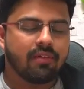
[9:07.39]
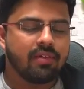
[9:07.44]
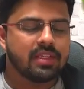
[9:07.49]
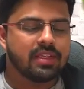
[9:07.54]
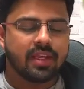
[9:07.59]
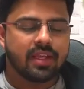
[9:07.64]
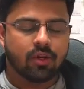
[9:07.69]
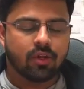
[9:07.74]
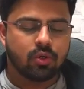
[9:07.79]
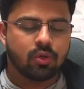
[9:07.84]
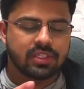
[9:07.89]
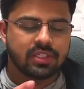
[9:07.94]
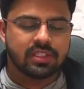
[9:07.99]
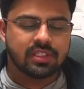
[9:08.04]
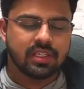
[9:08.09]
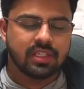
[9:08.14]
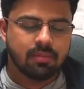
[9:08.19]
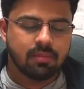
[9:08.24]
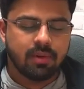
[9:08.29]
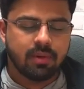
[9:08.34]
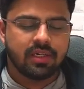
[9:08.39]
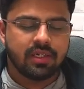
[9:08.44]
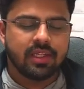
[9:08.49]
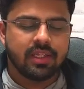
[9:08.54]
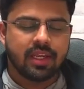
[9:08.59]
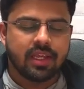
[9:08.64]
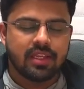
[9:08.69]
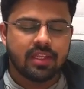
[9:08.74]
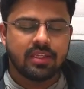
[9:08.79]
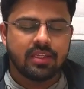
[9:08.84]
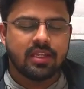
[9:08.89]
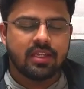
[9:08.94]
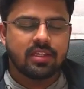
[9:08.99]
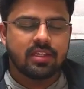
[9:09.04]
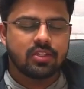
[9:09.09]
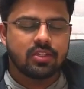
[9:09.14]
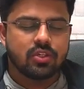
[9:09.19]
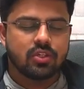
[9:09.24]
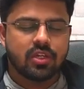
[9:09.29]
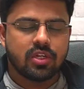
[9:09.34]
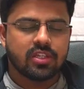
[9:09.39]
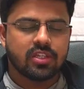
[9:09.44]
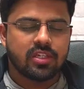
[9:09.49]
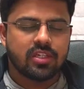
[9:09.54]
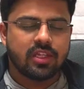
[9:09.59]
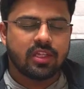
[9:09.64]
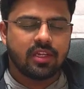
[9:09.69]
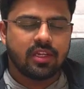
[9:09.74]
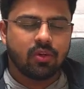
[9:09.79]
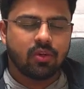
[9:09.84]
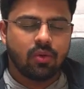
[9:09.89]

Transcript: they cannot see, but they just touch it, and